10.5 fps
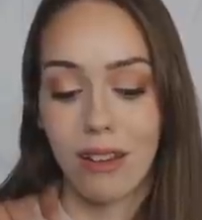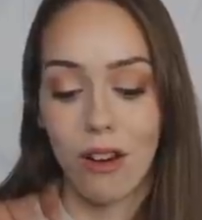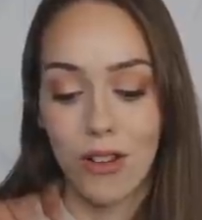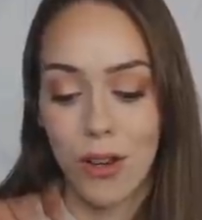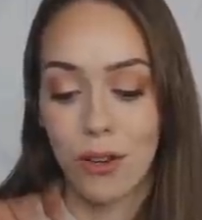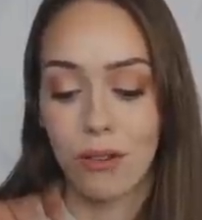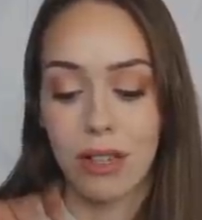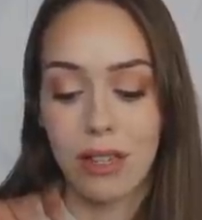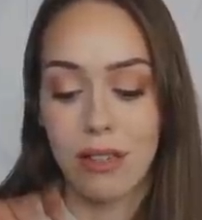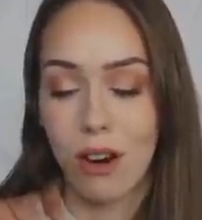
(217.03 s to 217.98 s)
Also,
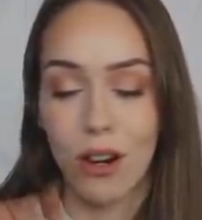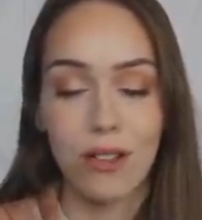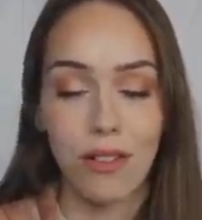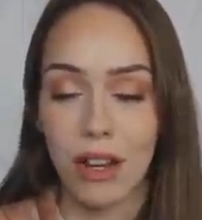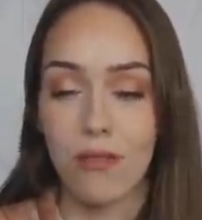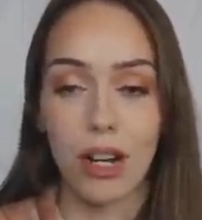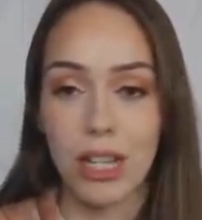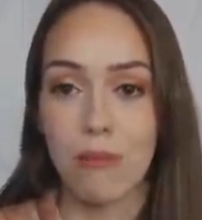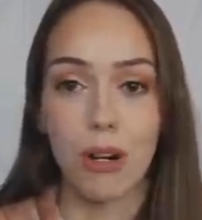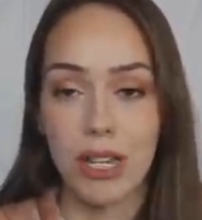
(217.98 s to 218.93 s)
it's hard to find
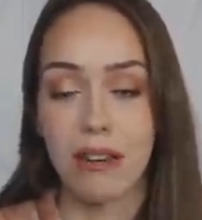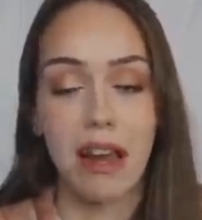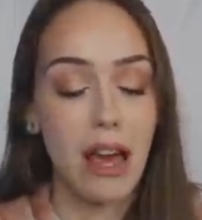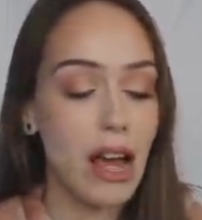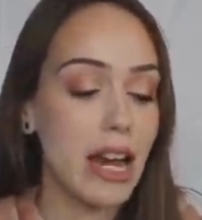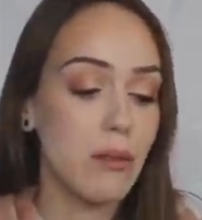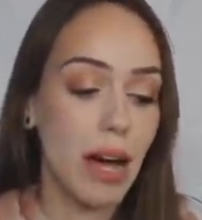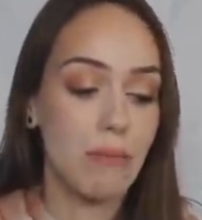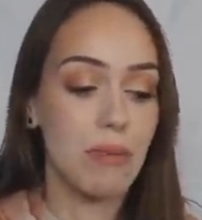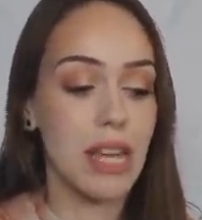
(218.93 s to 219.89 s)
friends in prison.
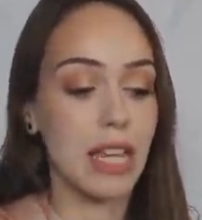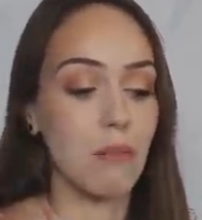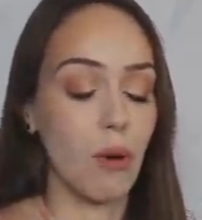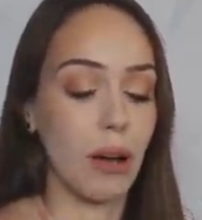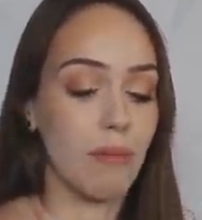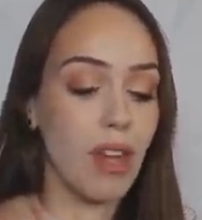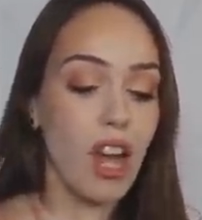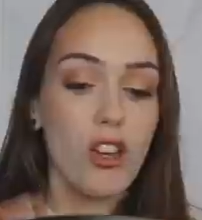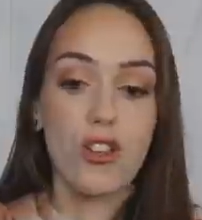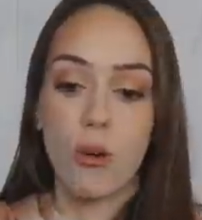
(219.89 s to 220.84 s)
Anyway, beside the point.
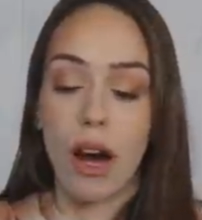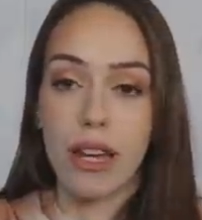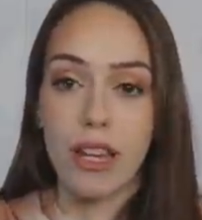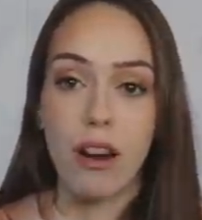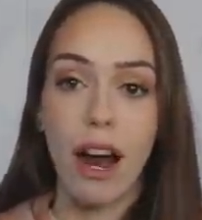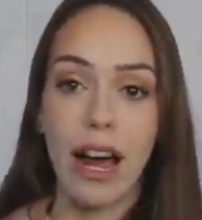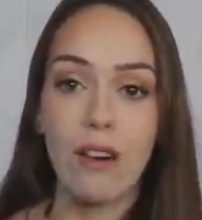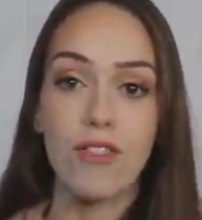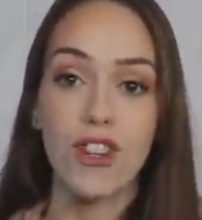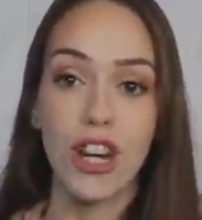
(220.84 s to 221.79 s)
So here I
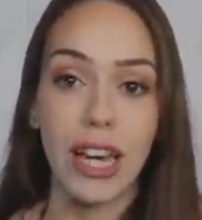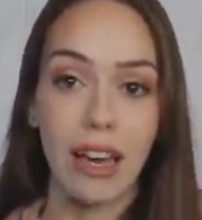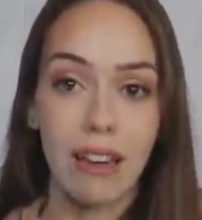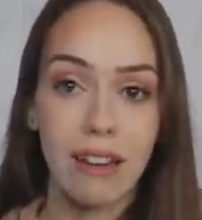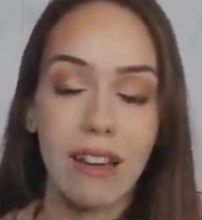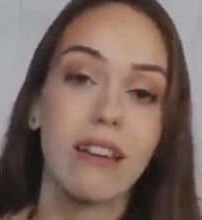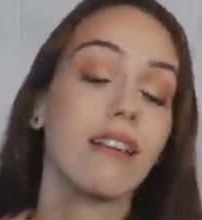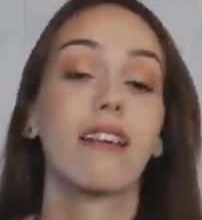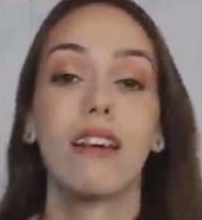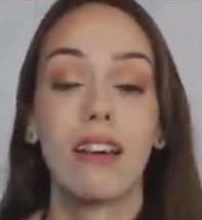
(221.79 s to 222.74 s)
have chicken,
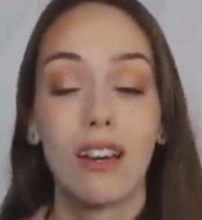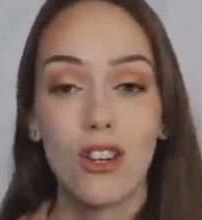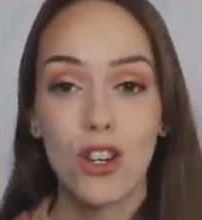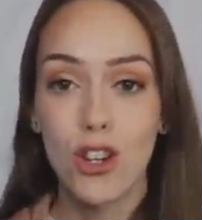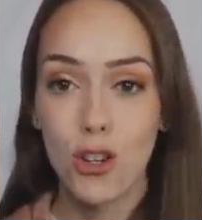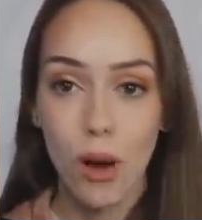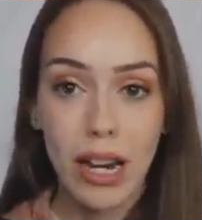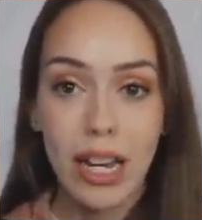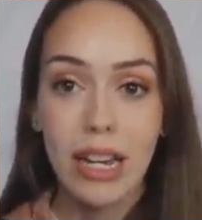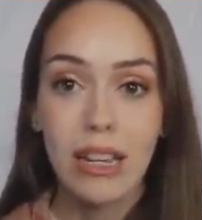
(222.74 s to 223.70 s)
just
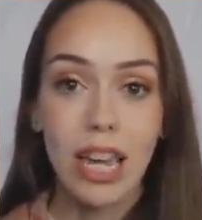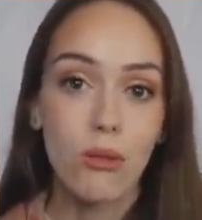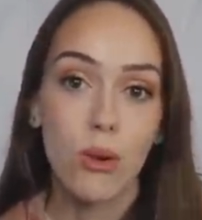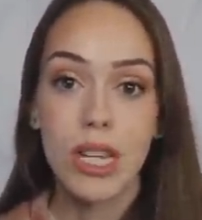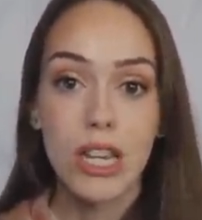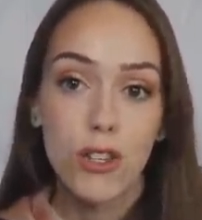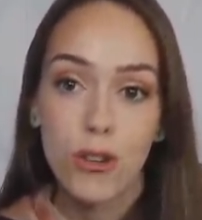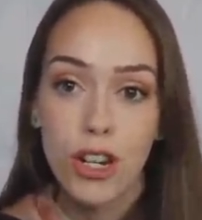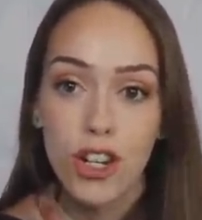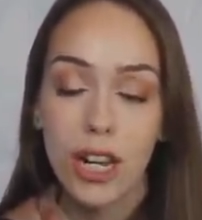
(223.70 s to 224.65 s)
shredded like
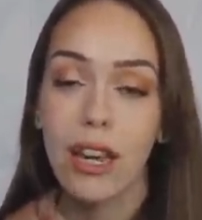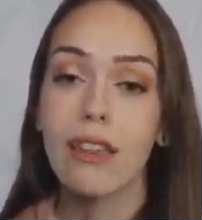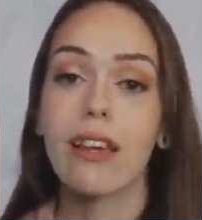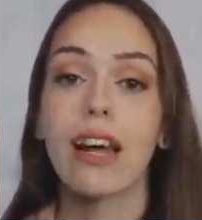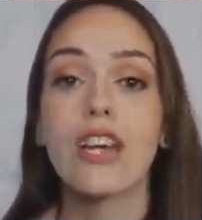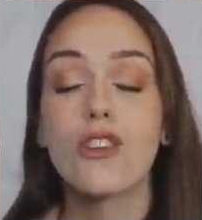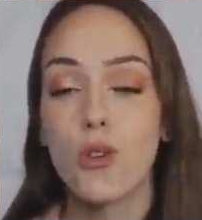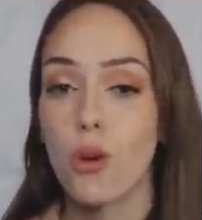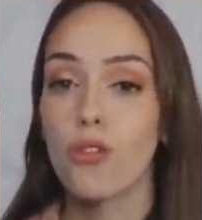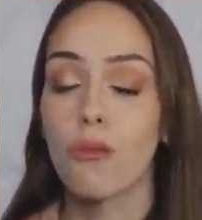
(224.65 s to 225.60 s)
rotisserie chicken that I
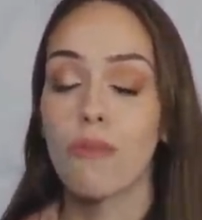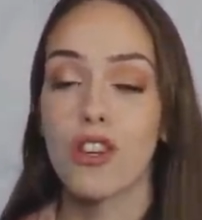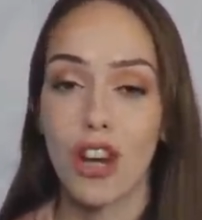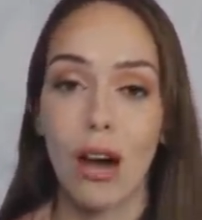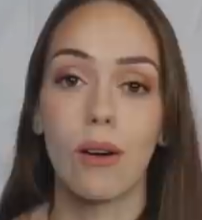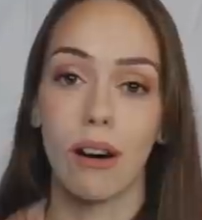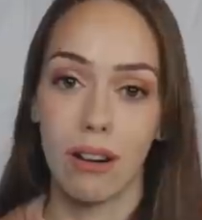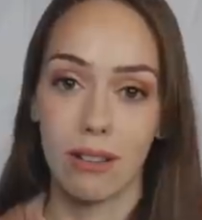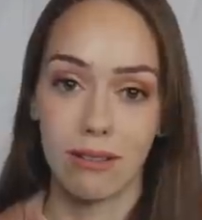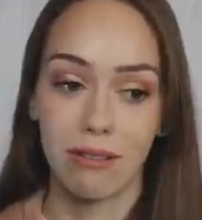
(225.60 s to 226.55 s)
stole from the chow
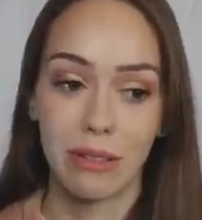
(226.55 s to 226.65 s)
hall.